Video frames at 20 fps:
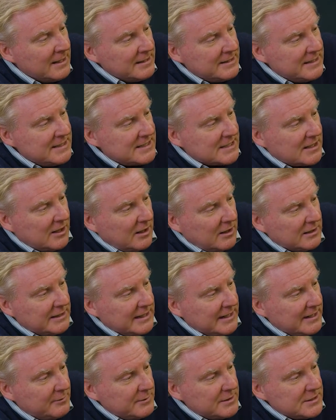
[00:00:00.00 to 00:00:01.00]
This card
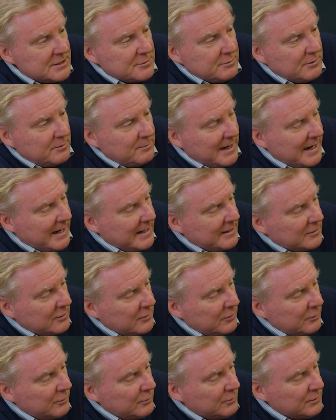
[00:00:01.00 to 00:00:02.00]
here is to a man
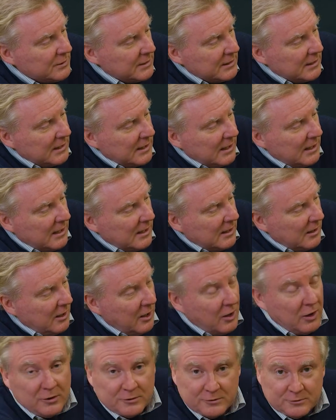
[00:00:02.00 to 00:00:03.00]
called
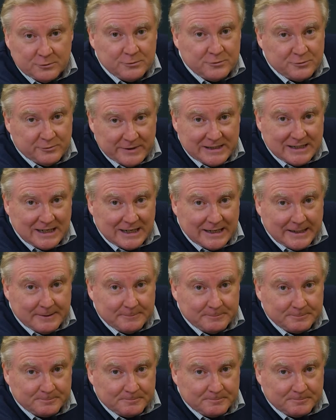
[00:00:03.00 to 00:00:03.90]
Arnold Ridley.